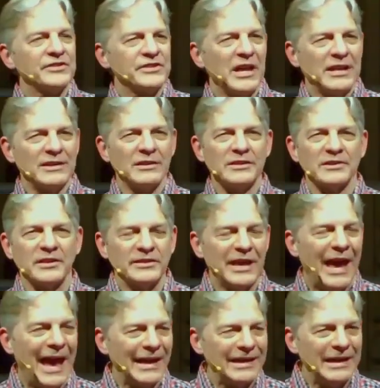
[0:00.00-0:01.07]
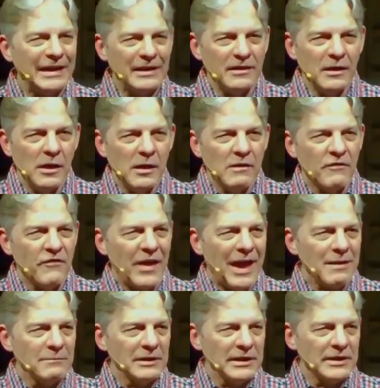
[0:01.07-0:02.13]
I think Satan is attacking
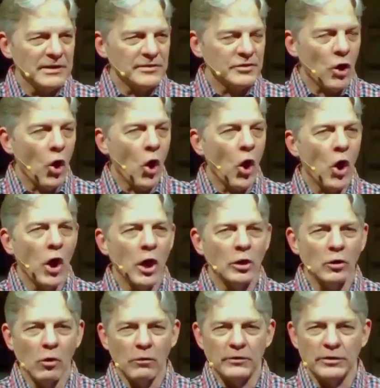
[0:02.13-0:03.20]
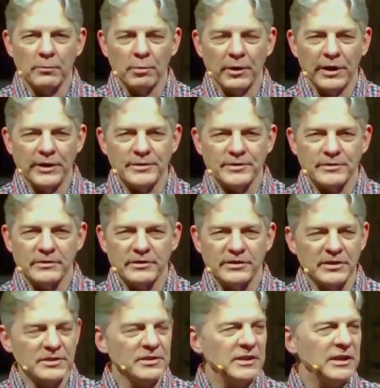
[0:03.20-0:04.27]
families all over the
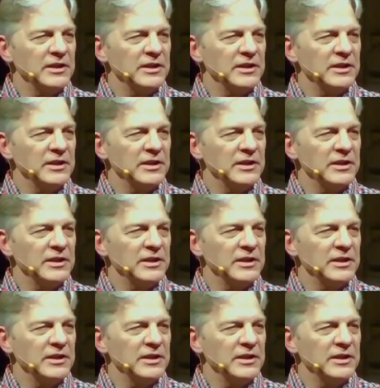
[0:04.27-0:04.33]
place.